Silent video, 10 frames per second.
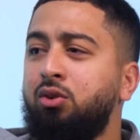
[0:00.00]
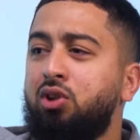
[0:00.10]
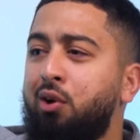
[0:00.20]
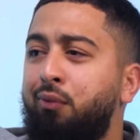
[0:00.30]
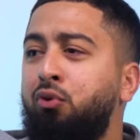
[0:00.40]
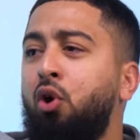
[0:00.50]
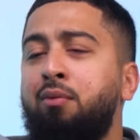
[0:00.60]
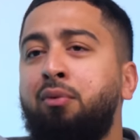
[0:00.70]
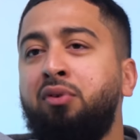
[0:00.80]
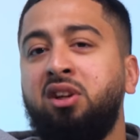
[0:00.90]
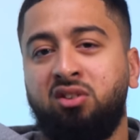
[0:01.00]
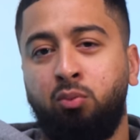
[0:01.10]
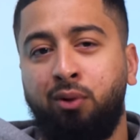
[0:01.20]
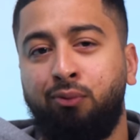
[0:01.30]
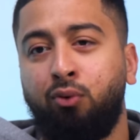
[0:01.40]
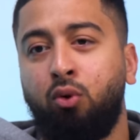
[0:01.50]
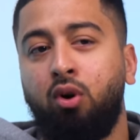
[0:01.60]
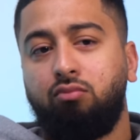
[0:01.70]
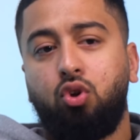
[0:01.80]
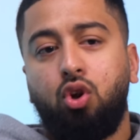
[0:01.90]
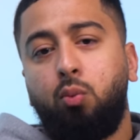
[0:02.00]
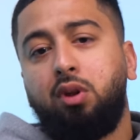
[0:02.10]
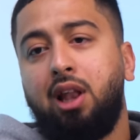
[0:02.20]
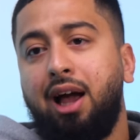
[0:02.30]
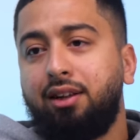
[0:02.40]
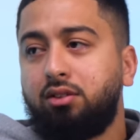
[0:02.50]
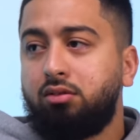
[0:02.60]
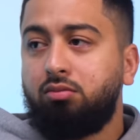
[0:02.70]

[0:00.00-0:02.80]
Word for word: there was like a few other things, and we thought, you know, we liked,